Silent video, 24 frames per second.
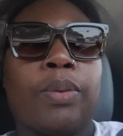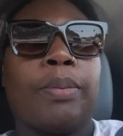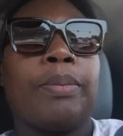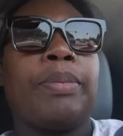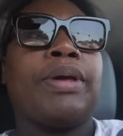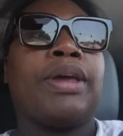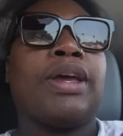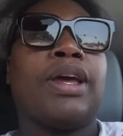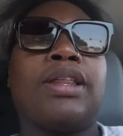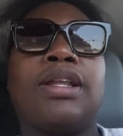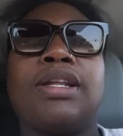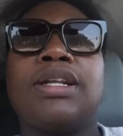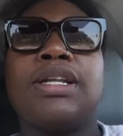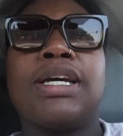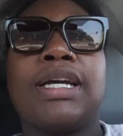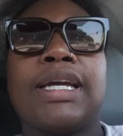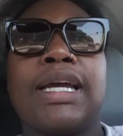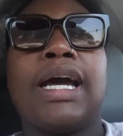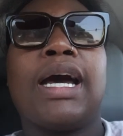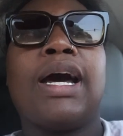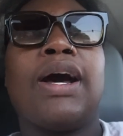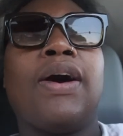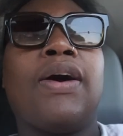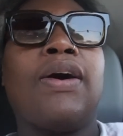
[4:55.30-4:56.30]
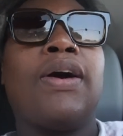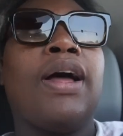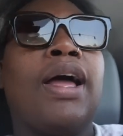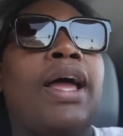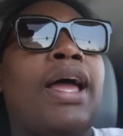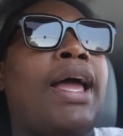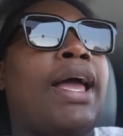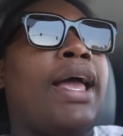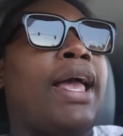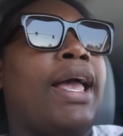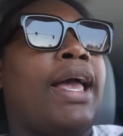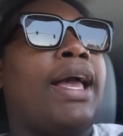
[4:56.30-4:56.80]
be on the lookout.
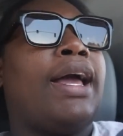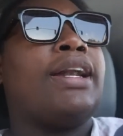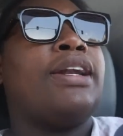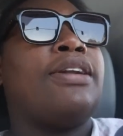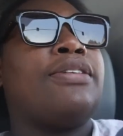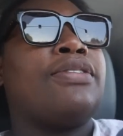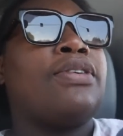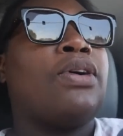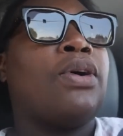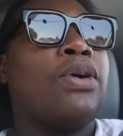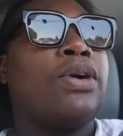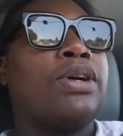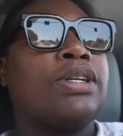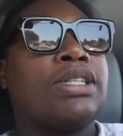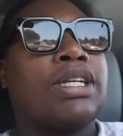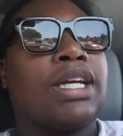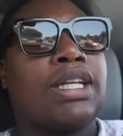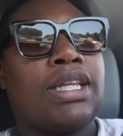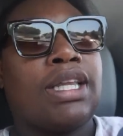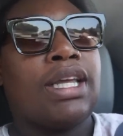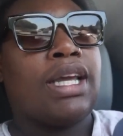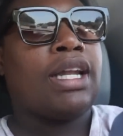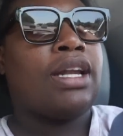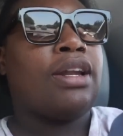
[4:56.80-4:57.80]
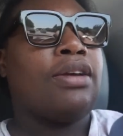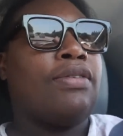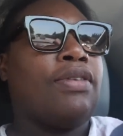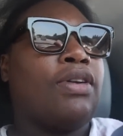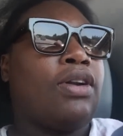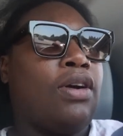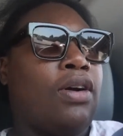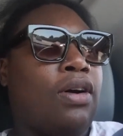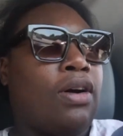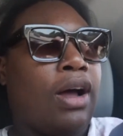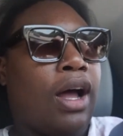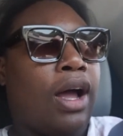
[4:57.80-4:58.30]
And of course, at the end of it
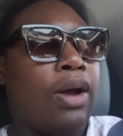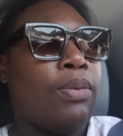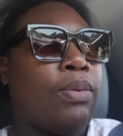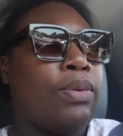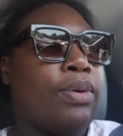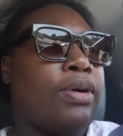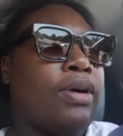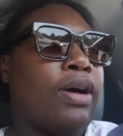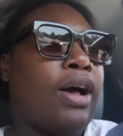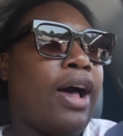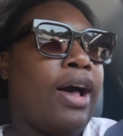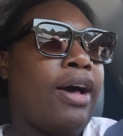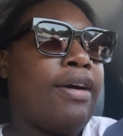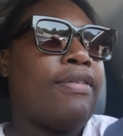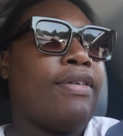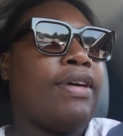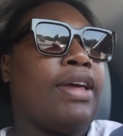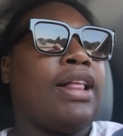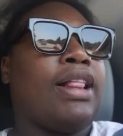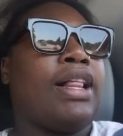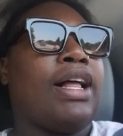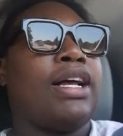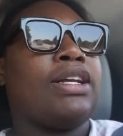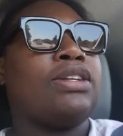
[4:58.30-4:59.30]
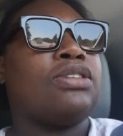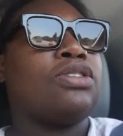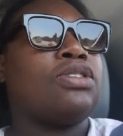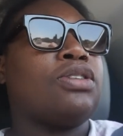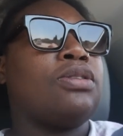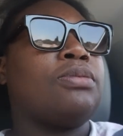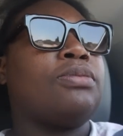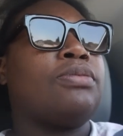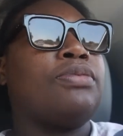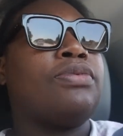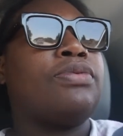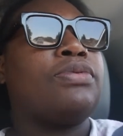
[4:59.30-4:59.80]
all, I will have a
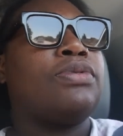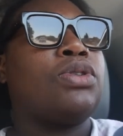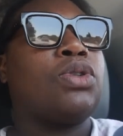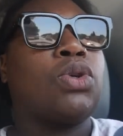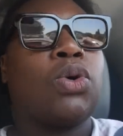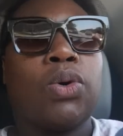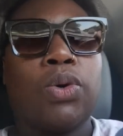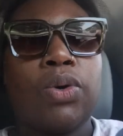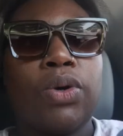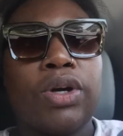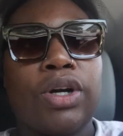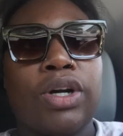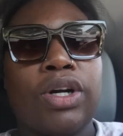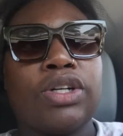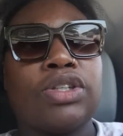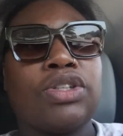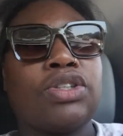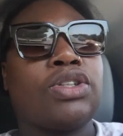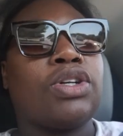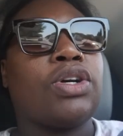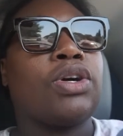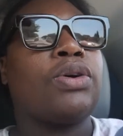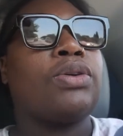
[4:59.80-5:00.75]
classroom tour So